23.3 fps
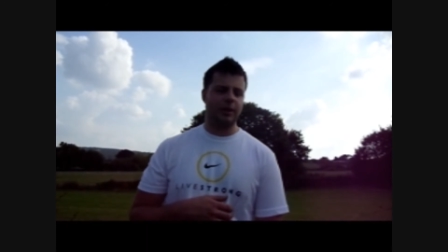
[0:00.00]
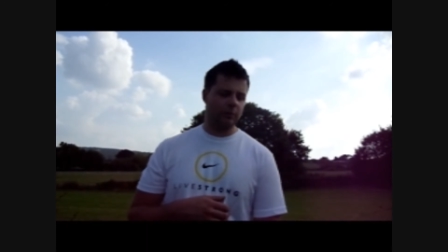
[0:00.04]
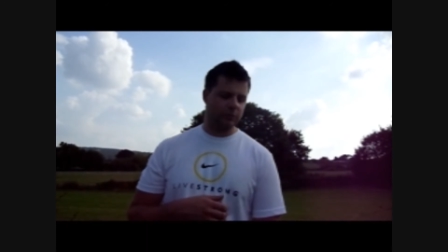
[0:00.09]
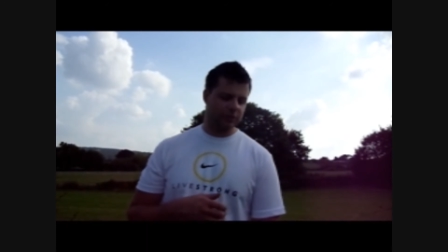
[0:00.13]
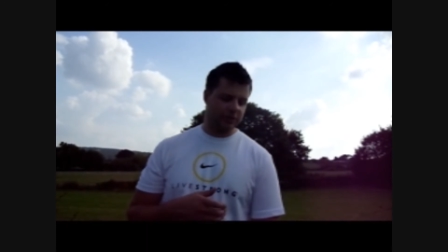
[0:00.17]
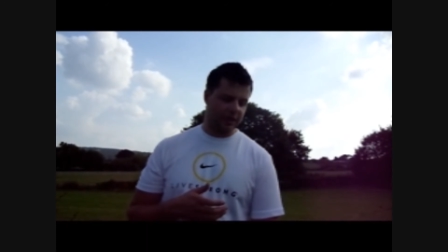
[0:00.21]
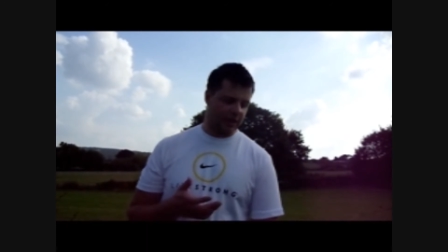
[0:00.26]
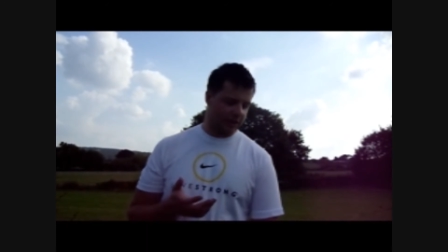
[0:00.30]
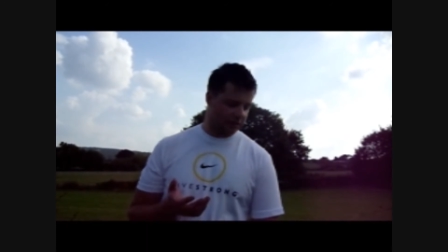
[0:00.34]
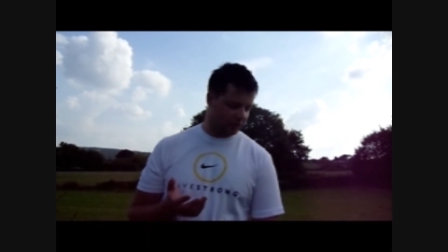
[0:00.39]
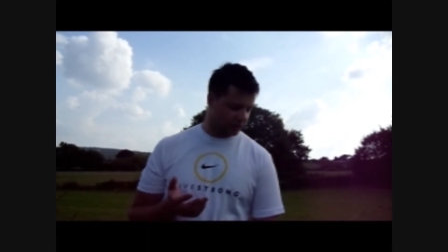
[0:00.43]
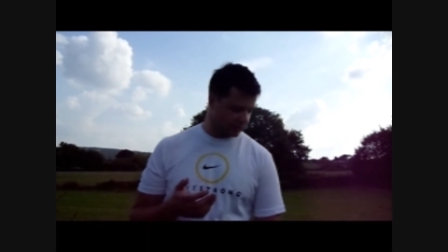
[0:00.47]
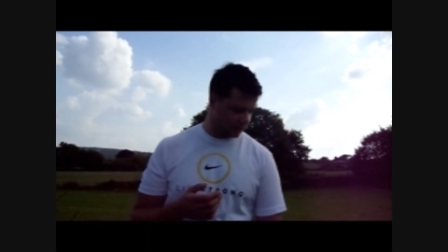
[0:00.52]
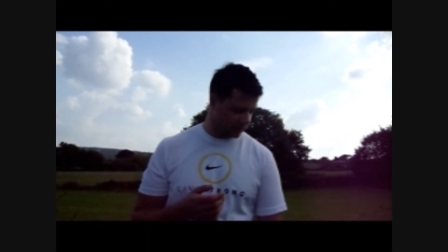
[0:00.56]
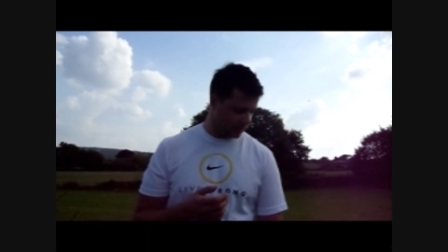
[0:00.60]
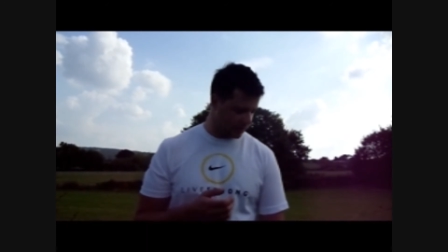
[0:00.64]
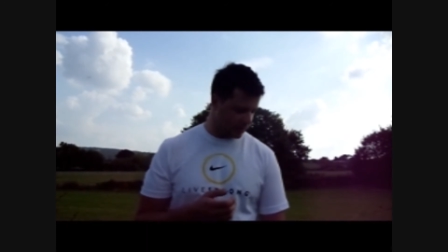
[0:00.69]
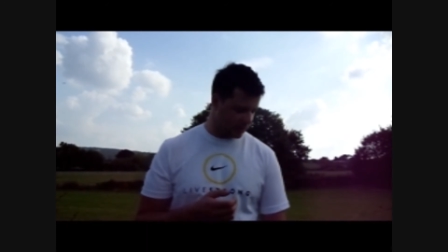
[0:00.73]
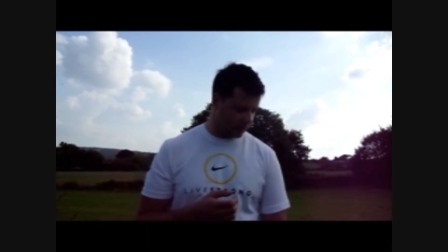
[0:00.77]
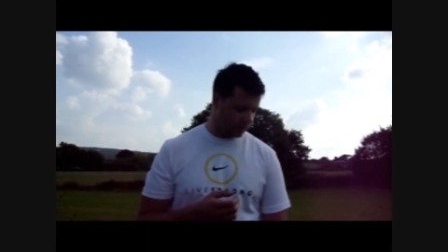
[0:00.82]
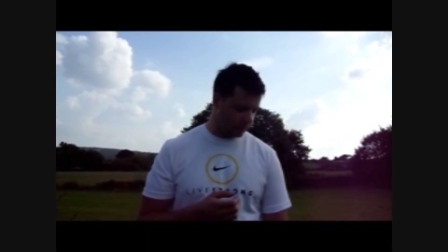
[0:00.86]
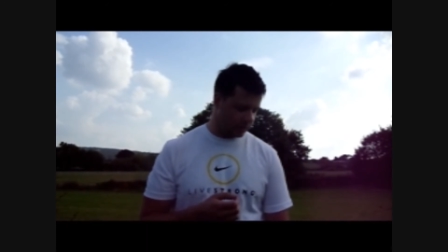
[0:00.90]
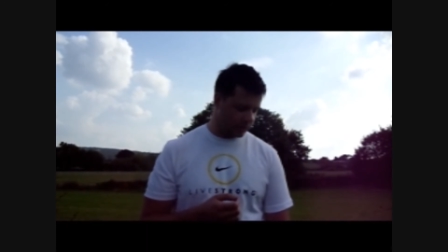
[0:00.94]
I was asked,
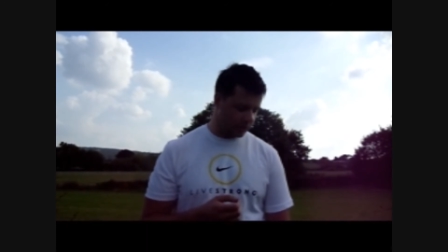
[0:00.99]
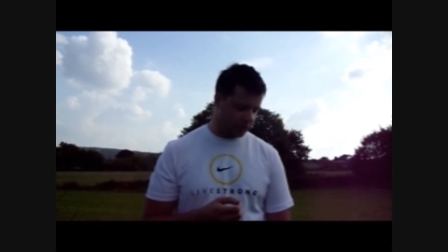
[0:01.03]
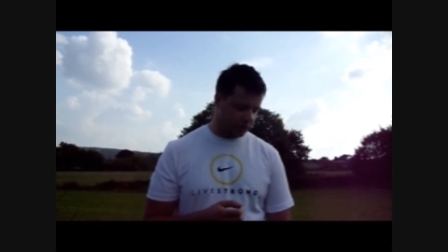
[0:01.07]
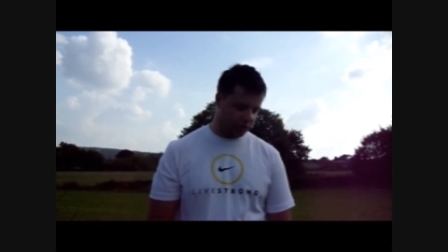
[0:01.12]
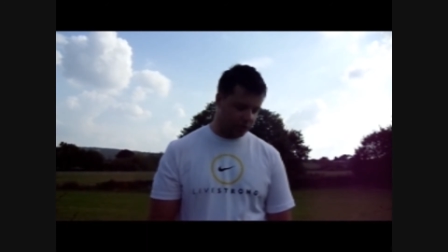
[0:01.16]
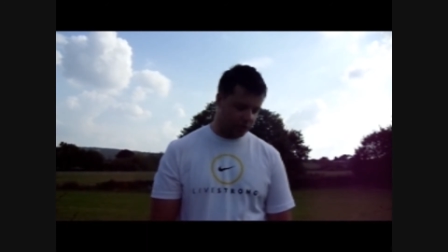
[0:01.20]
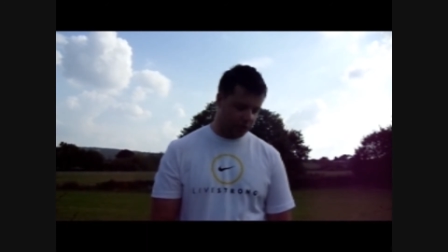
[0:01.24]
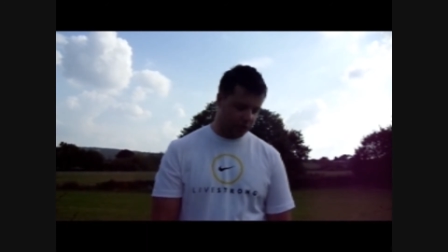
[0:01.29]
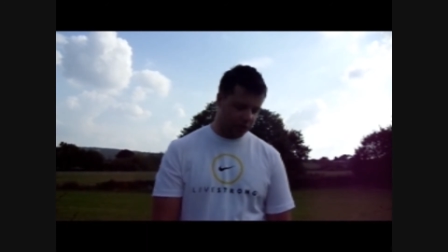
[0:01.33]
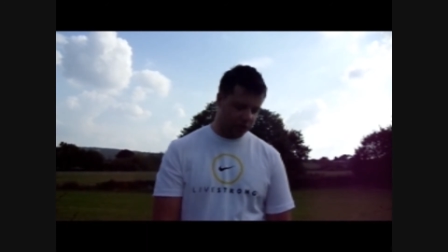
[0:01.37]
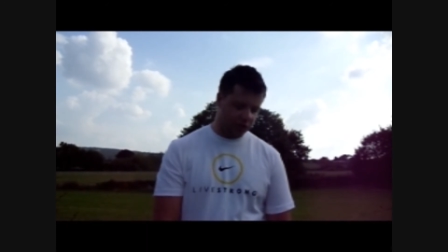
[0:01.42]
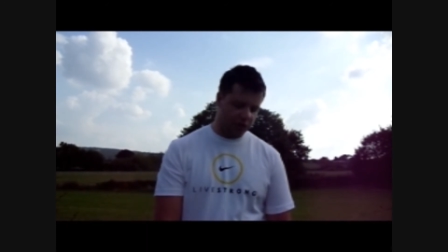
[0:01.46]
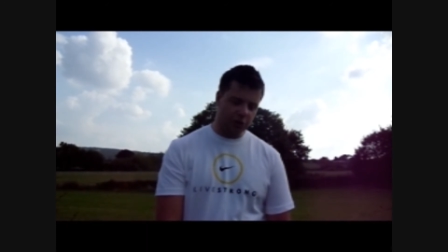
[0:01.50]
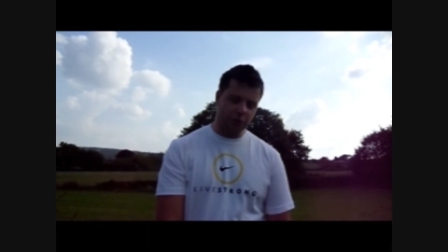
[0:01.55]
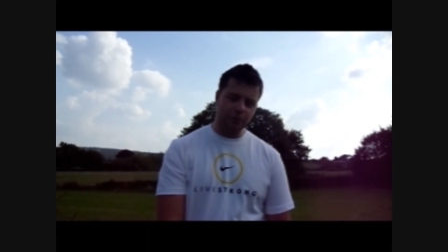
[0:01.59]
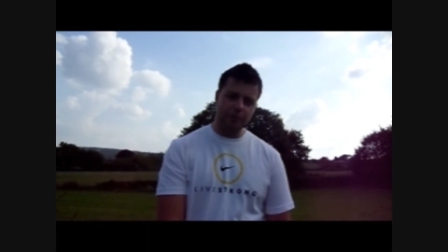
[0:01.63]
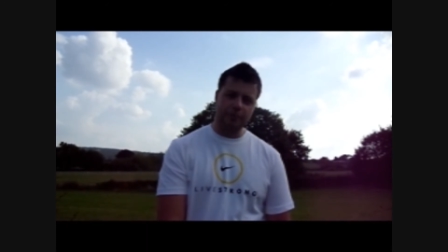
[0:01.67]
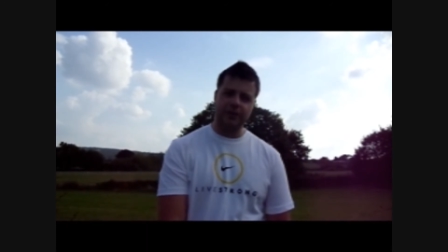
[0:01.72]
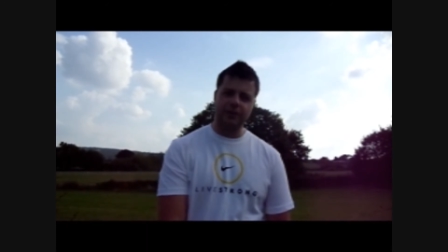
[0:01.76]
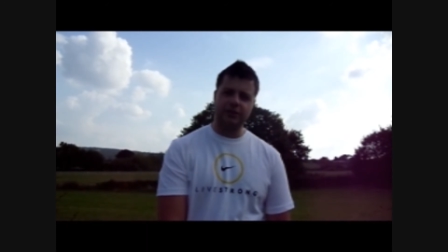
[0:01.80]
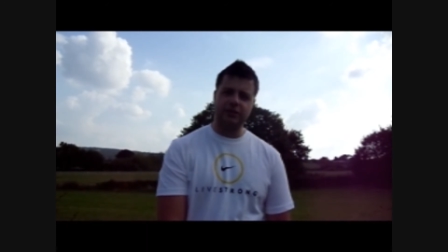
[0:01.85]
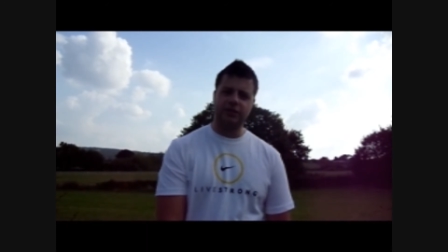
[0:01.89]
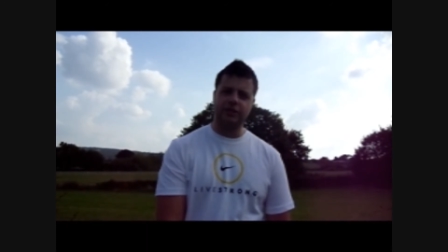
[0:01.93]
you know, do you, do you
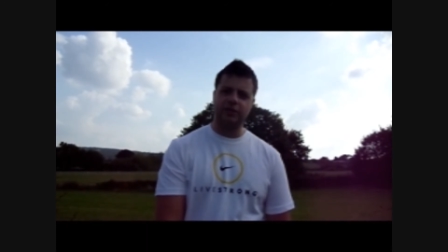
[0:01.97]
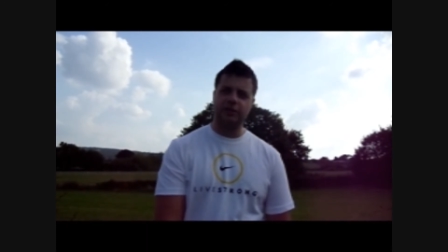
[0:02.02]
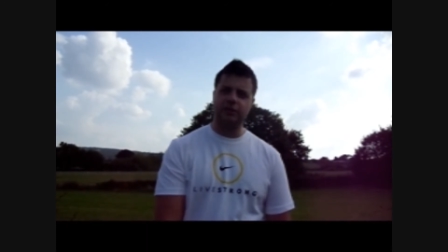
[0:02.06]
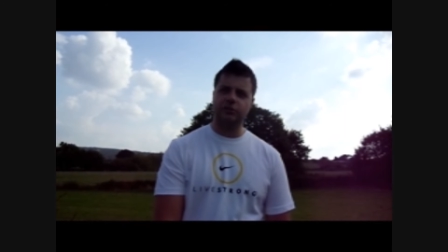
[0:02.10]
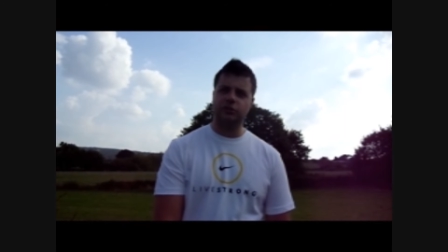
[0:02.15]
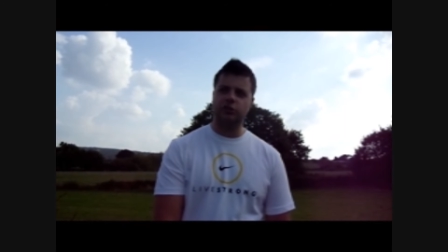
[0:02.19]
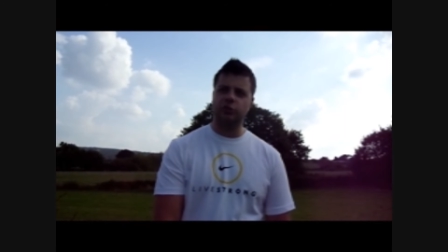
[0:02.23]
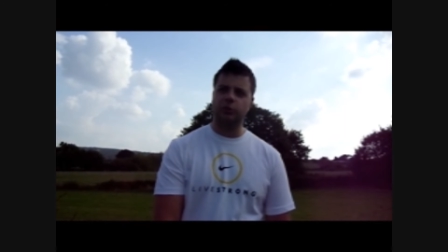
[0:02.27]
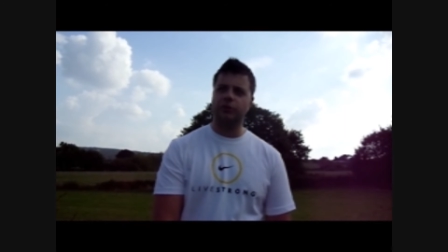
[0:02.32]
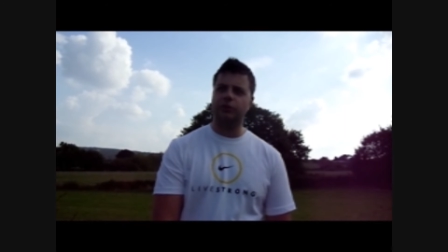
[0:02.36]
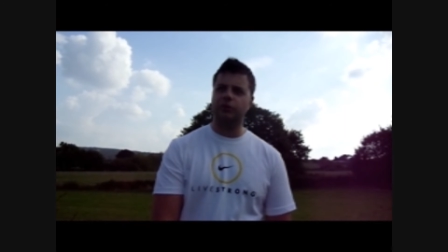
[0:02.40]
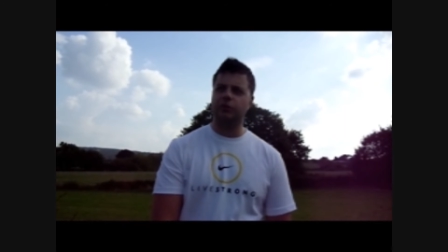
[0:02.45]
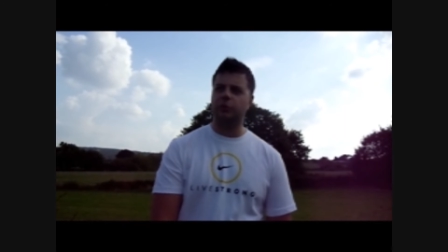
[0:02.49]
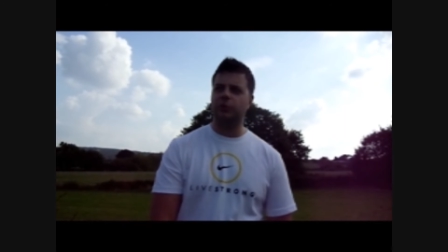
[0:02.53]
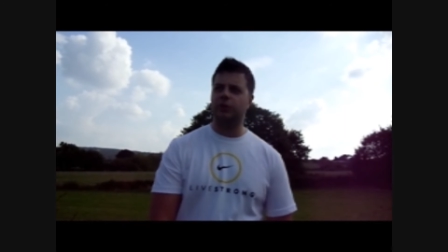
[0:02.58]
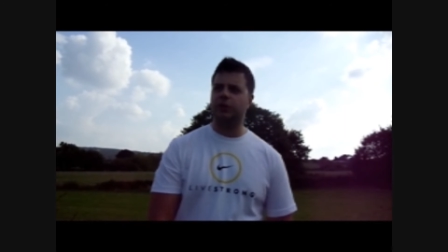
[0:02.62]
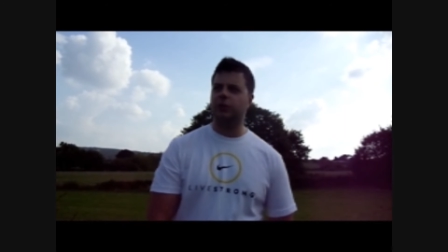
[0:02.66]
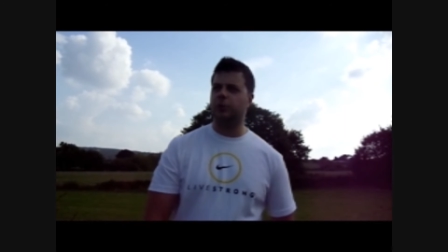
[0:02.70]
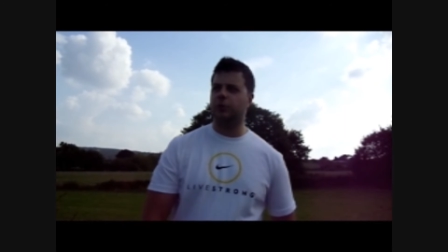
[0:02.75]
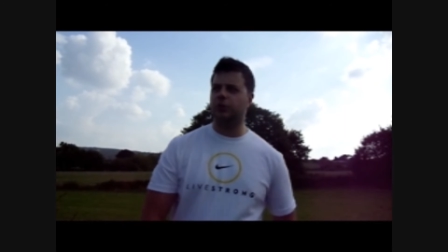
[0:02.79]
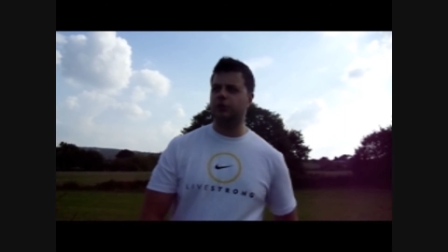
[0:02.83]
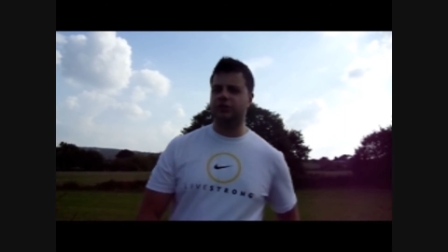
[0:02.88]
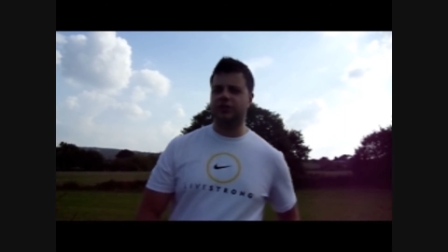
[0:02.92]
shoot pigeon and squirrel with
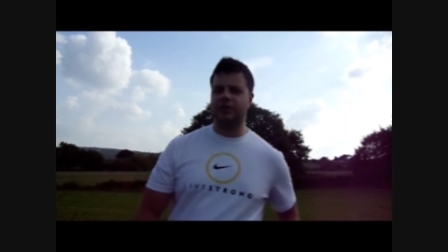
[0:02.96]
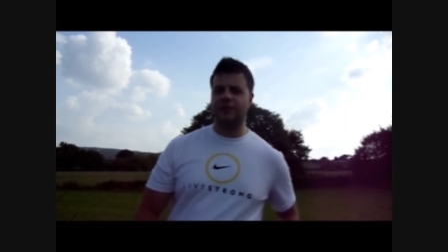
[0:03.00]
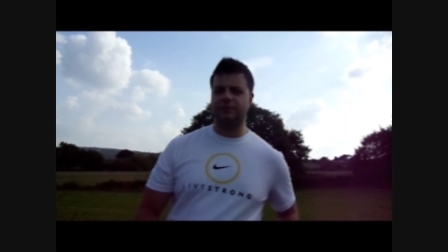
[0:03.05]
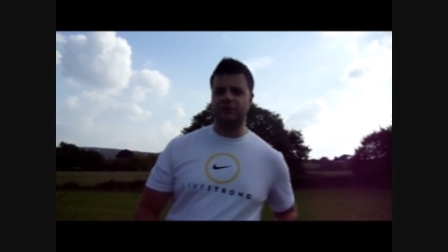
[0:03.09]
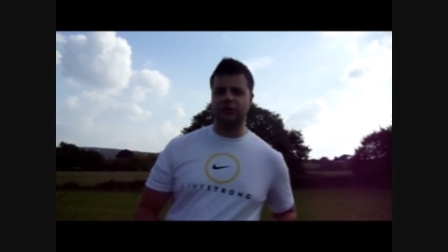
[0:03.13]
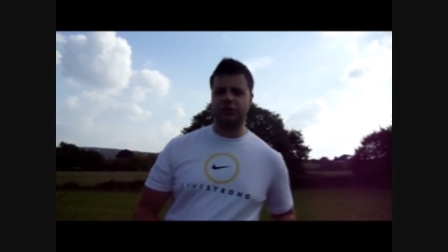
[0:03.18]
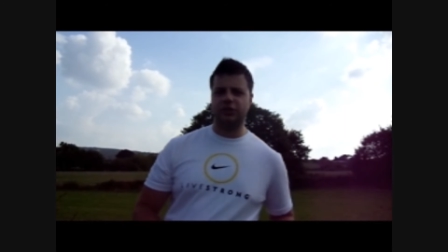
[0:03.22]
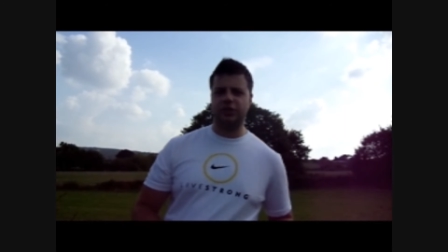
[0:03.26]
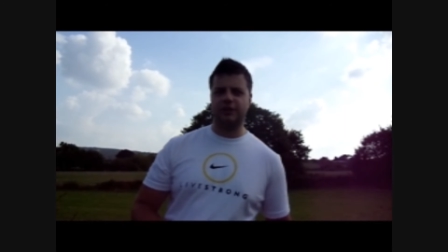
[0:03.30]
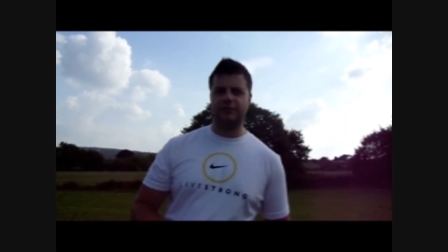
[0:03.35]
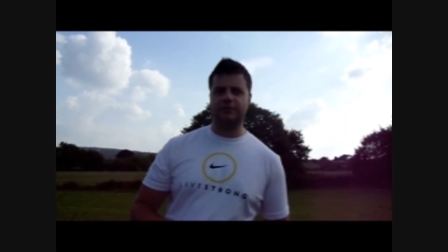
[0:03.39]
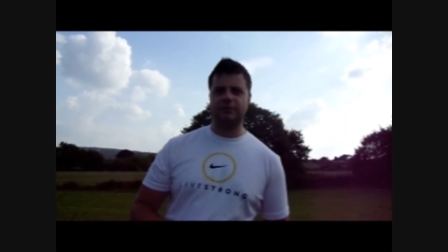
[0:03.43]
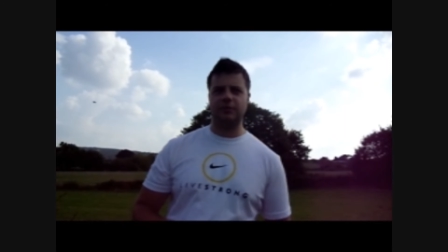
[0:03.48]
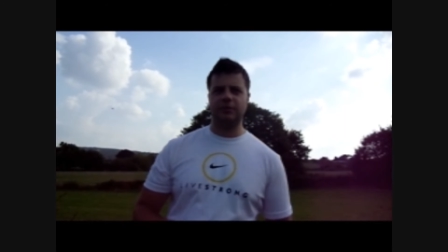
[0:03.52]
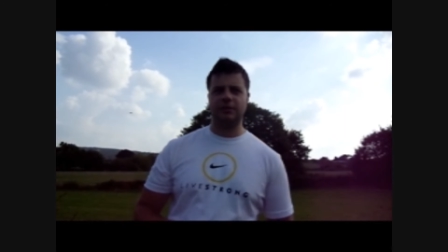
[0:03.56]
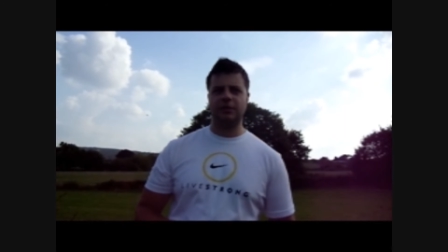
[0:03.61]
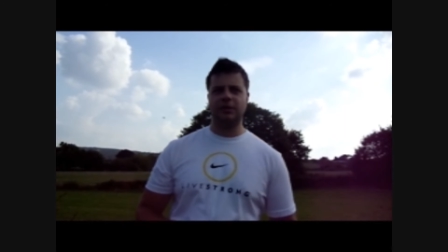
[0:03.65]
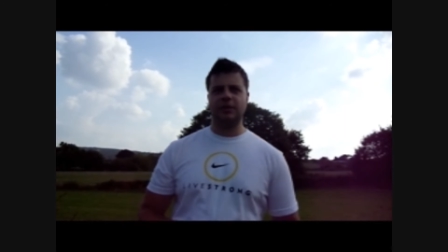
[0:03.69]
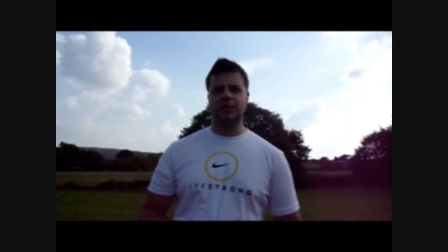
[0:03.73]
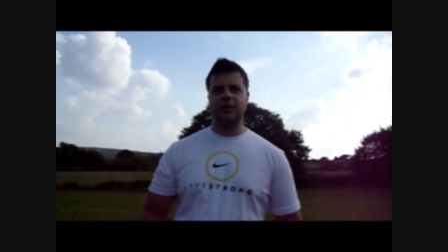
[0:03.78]
your 177?